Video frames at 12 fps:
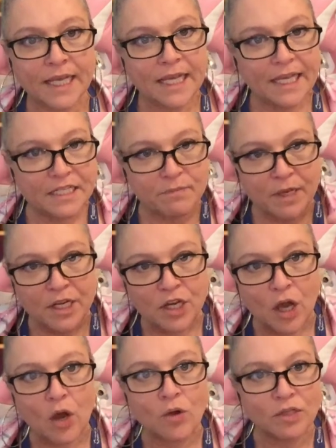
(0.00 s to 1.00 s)
He's been
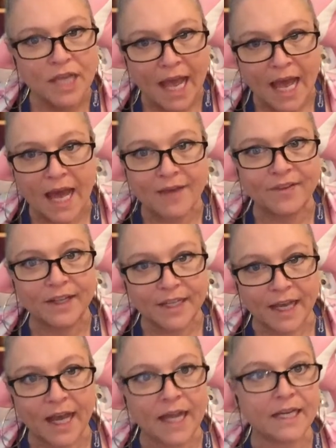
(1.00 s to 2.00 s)
known to have a
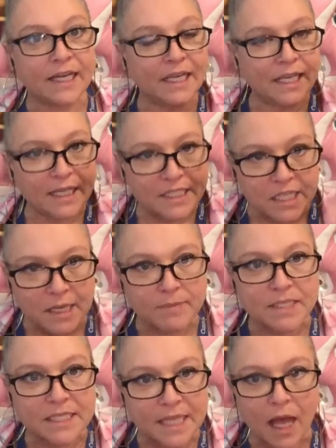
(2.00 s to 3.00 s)
gun. He is
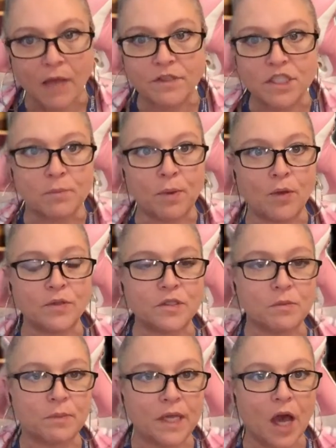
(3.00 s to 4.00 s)
himself supposed
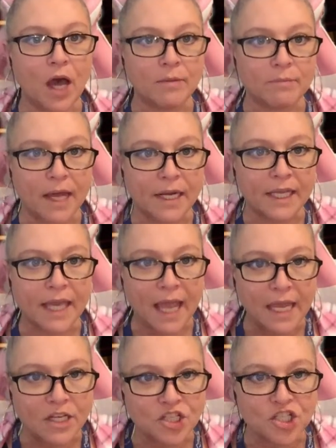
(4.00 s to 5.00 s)
to be on
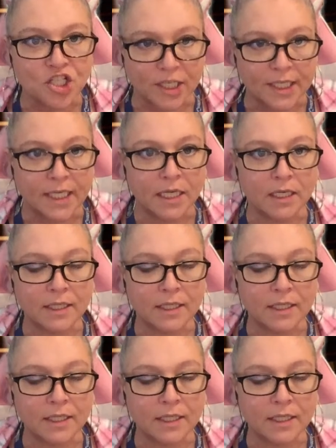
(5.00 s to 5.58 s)
medication.